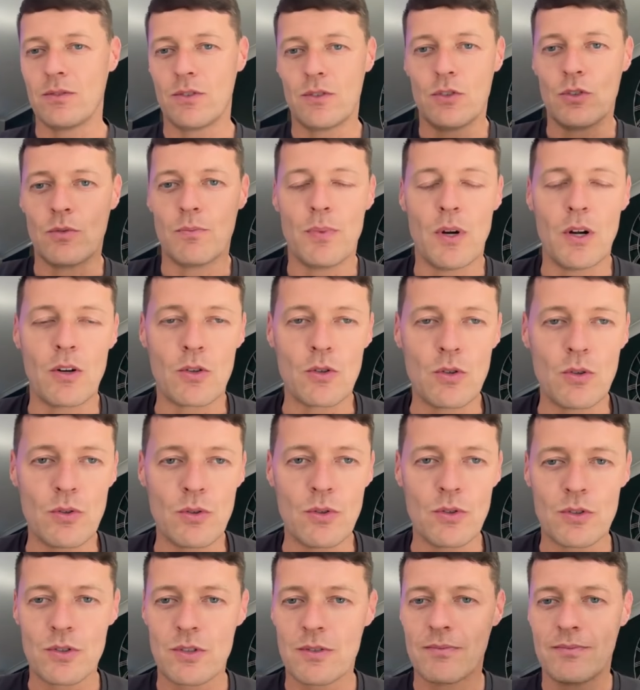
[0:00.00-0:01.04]
jump on
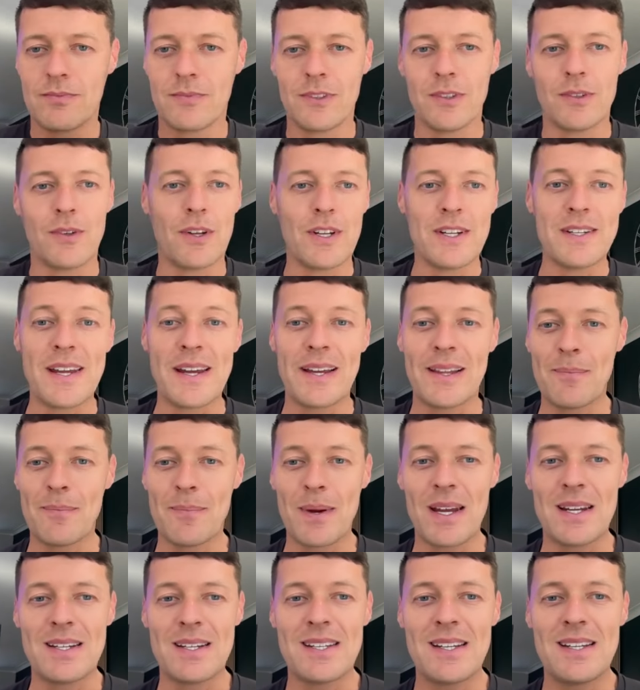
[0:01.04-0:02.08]
calls on a daily
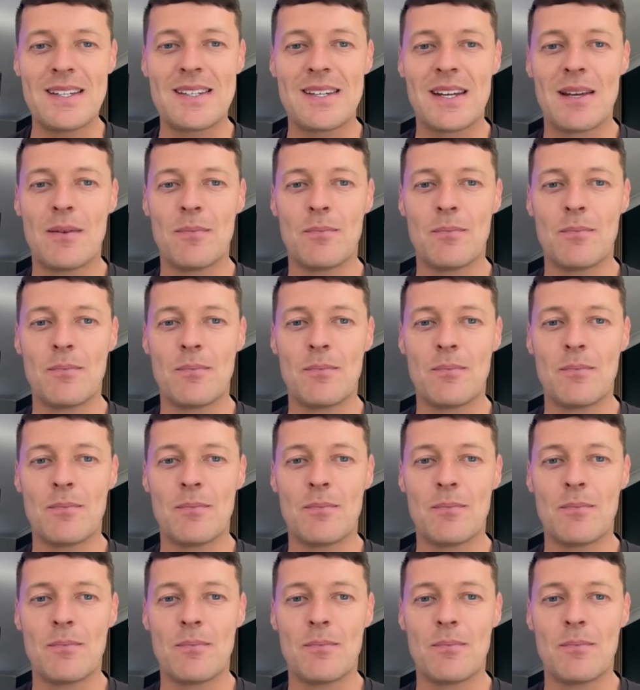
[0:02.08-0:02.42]
basis,